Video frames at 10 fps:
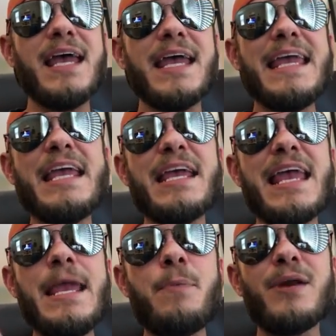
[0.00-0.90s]

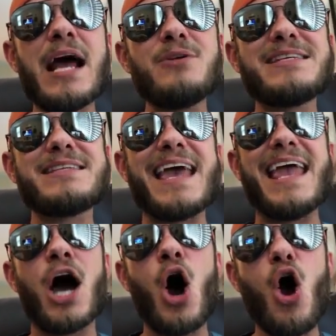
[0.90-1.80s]
he pronounces a
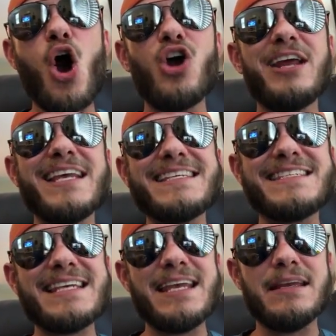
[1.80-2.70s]
hard
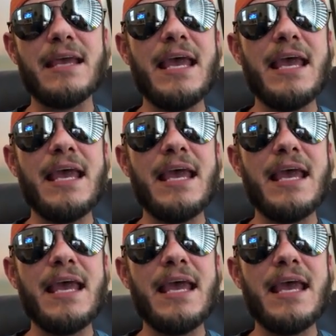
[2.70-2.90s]
Z.